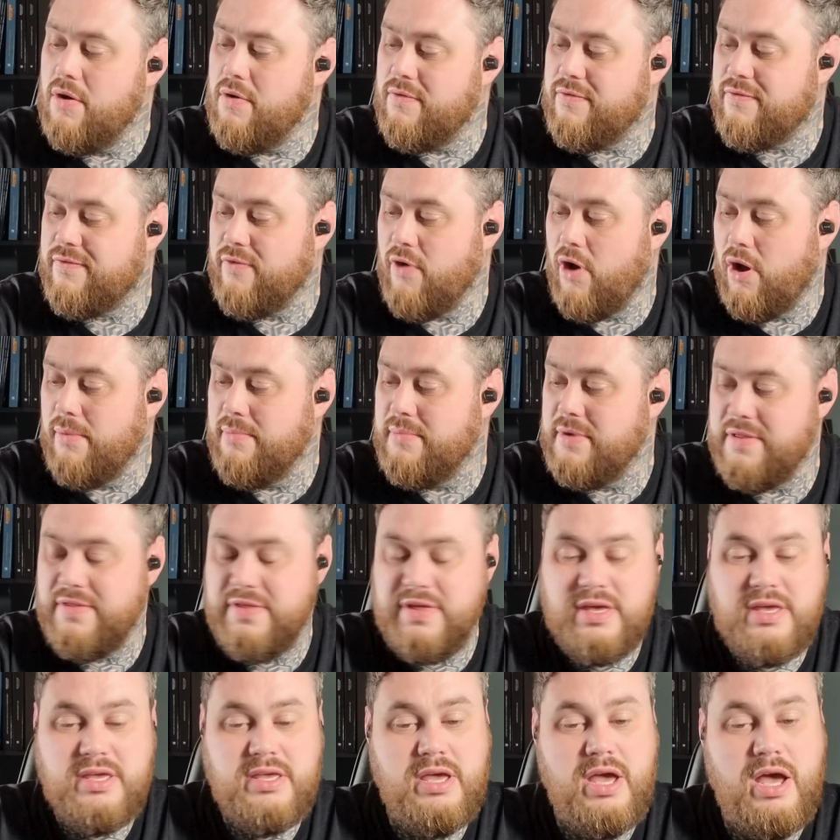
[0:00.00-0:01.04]
from
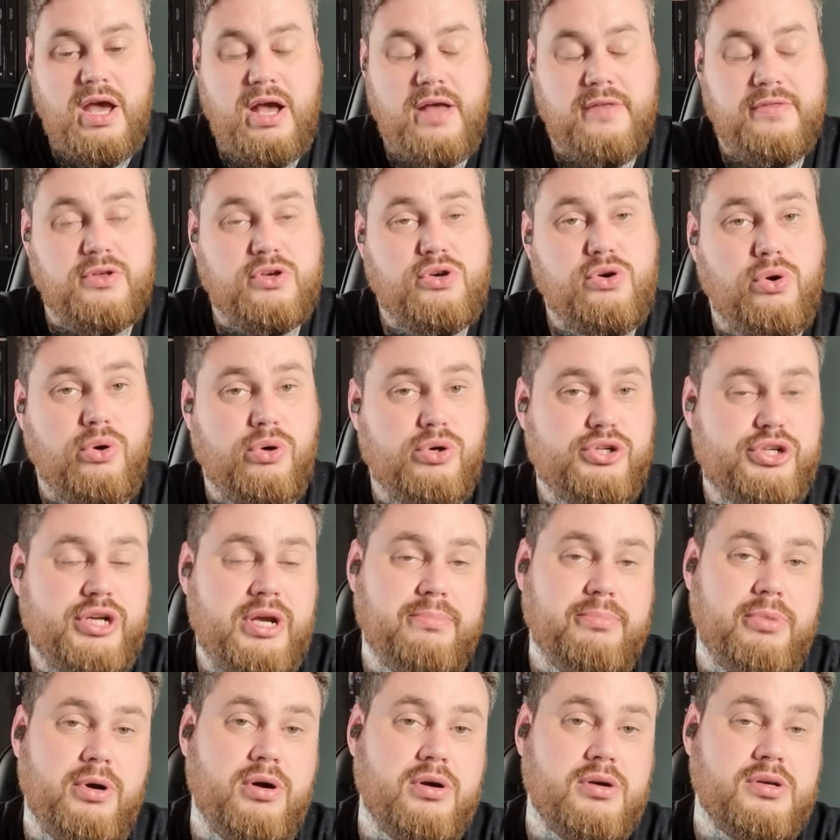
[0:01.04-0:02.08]
the core
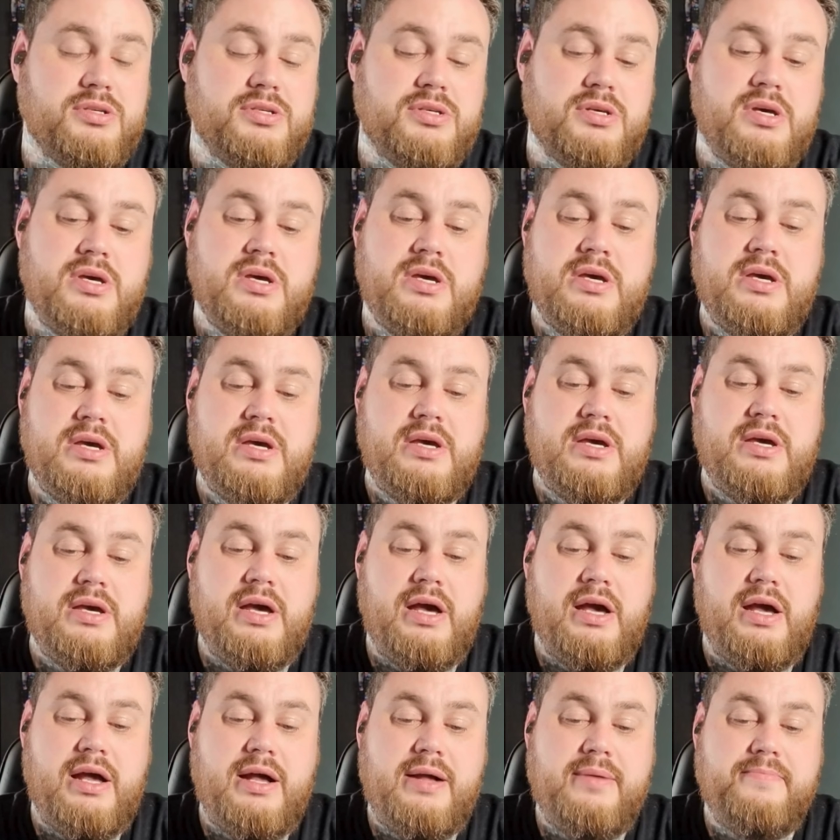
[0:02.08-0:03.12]
ship box,
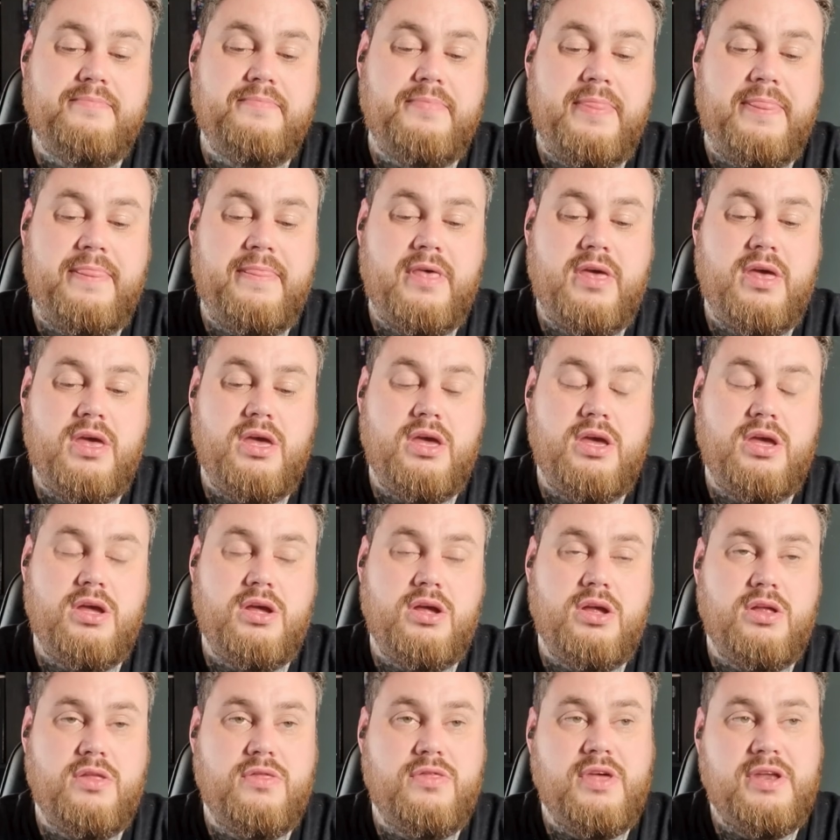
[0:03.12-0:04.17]

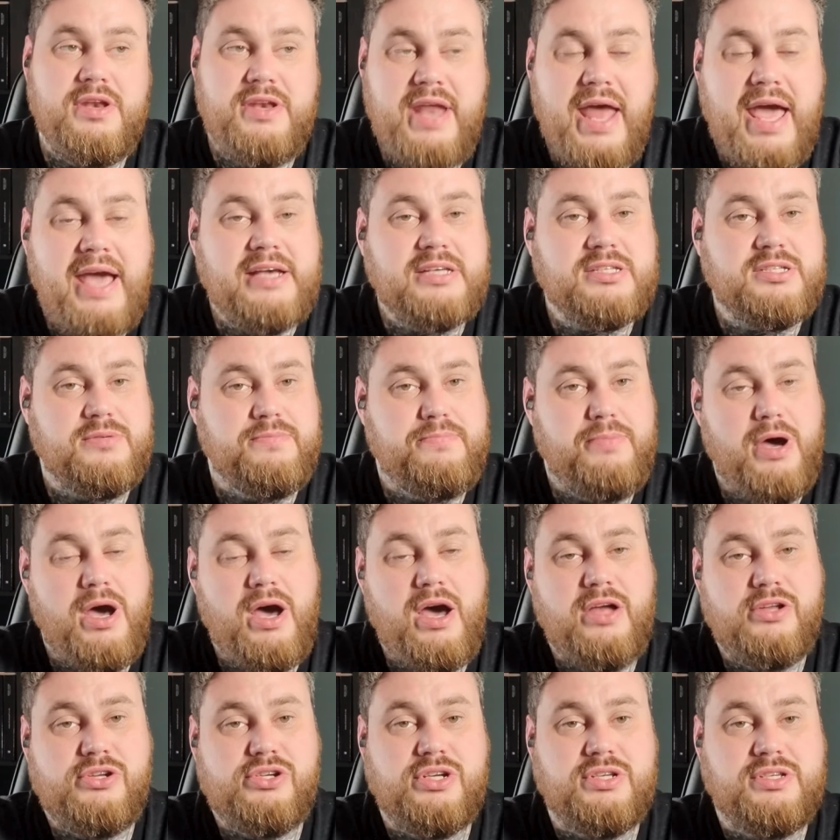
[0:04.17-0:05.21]
the next
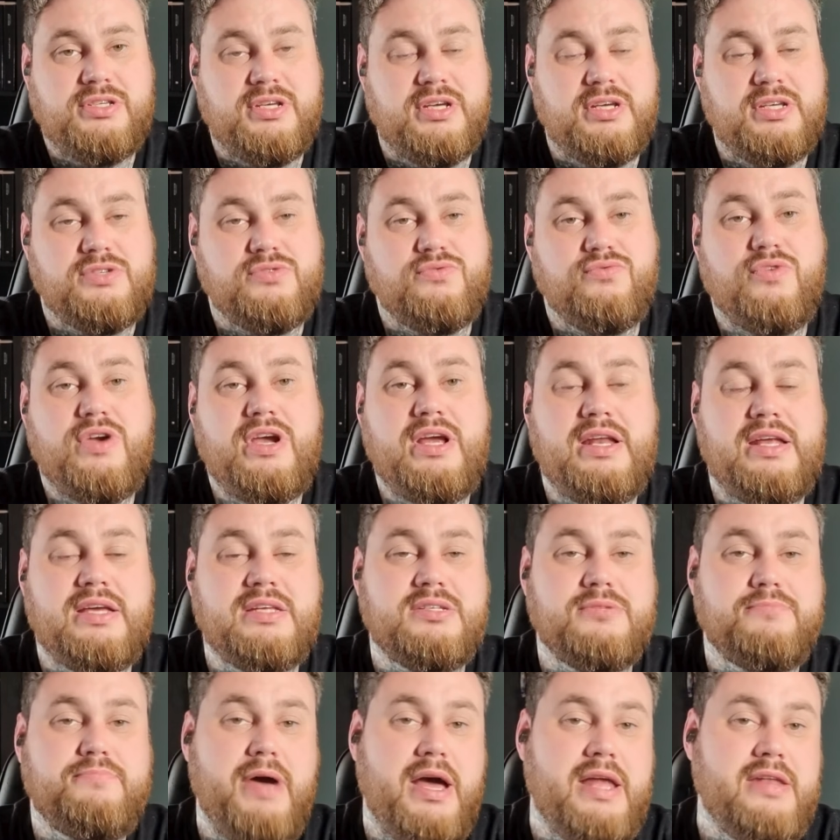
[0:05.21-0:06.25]
purchase is really
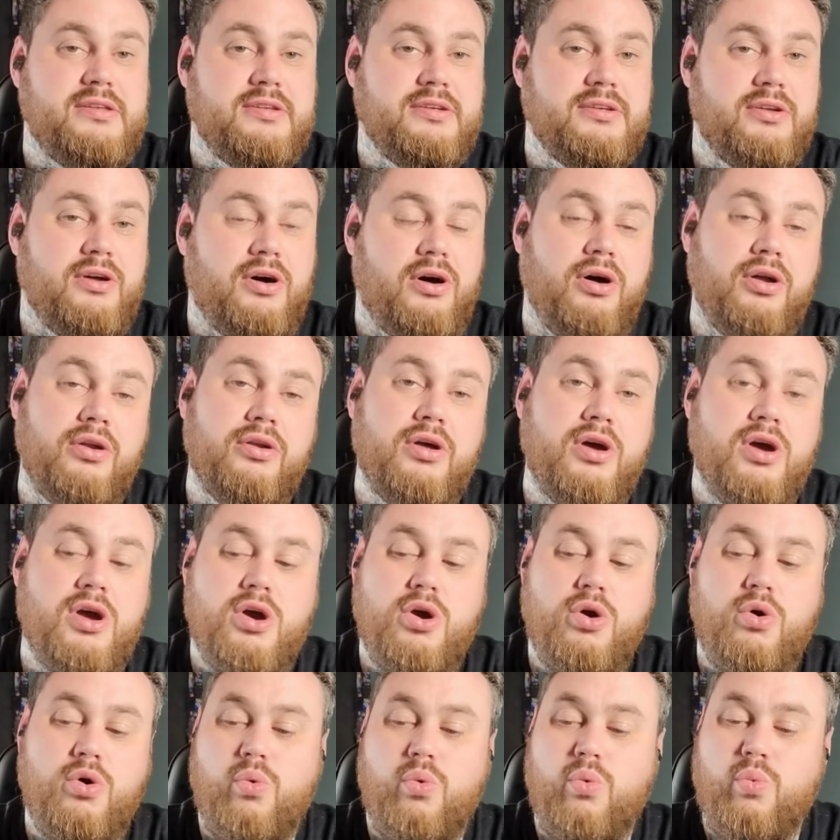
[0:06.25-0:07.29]
dependent on
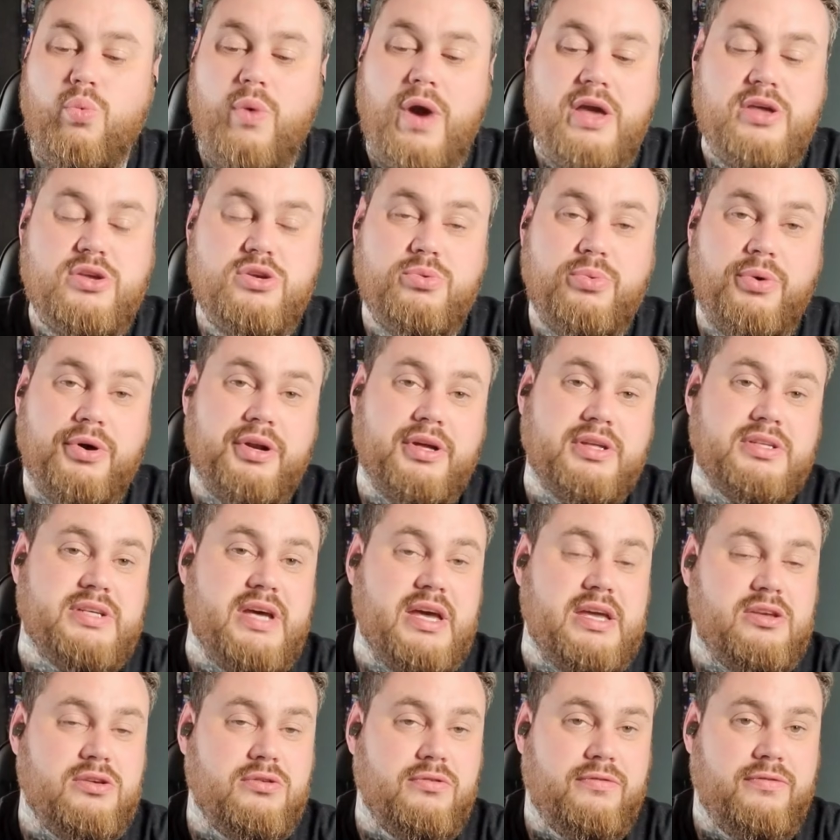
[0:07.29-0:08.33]
where you want to
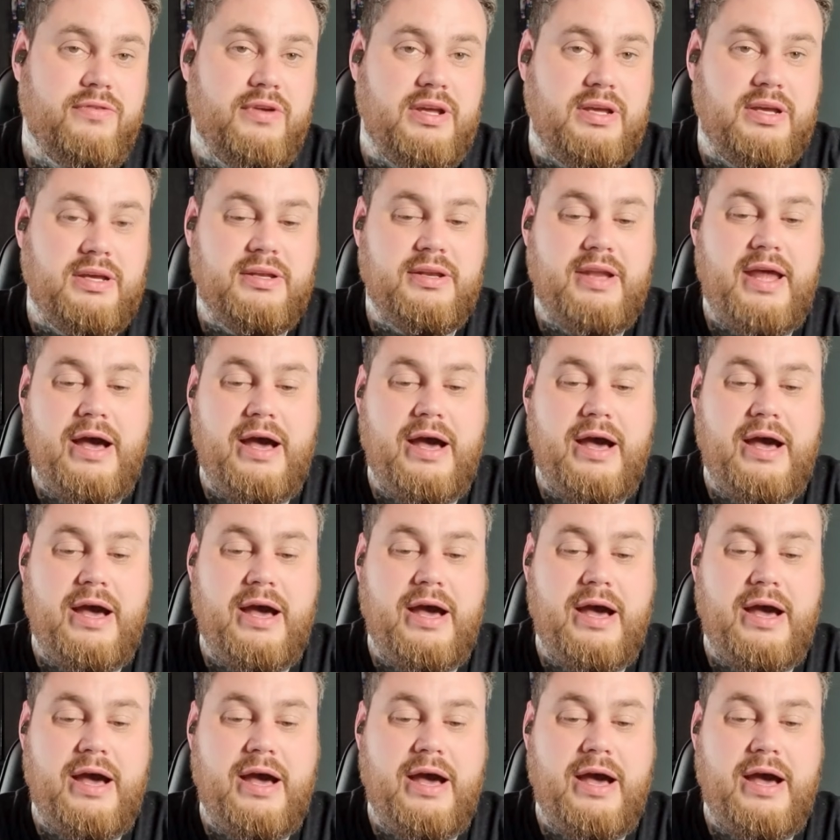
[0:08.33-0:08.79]
take your fleet.